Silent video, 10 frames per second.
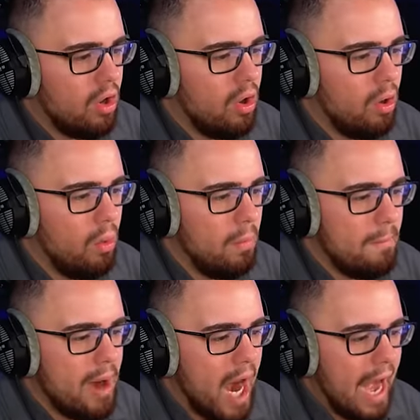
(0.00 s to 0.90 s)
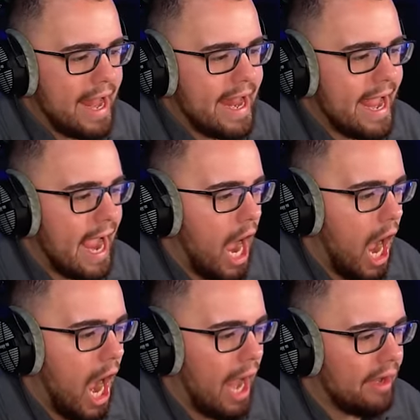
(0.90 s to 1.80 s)
Oh my
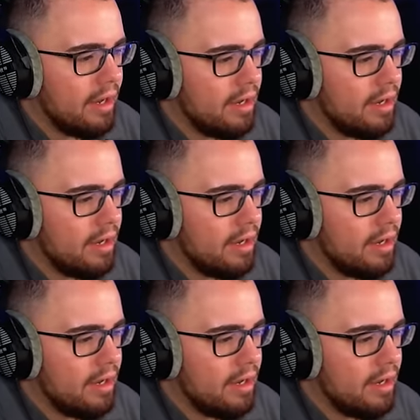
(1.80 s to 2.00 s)
god!